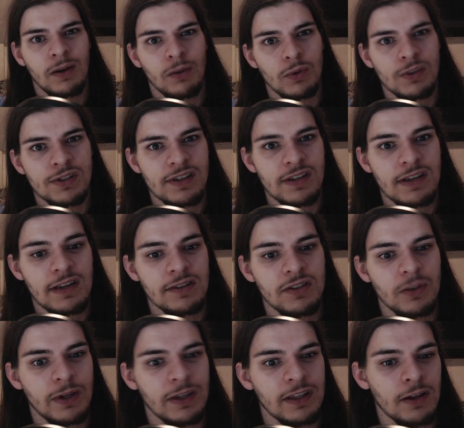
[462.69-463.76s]
And once again,
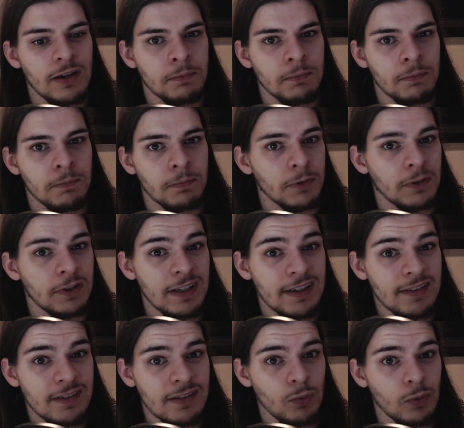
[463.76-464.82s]
you cannot
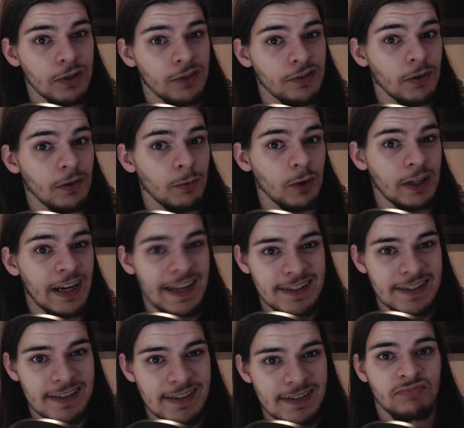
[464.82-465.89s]
predict it when someone has
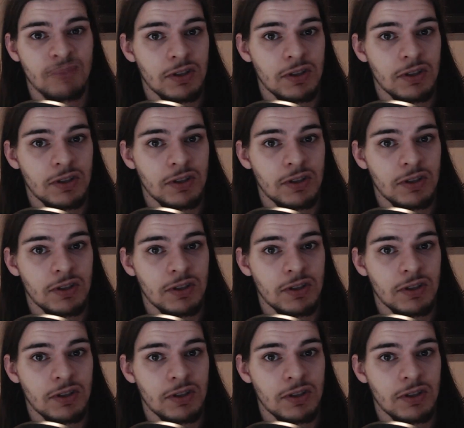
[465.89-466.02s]
it.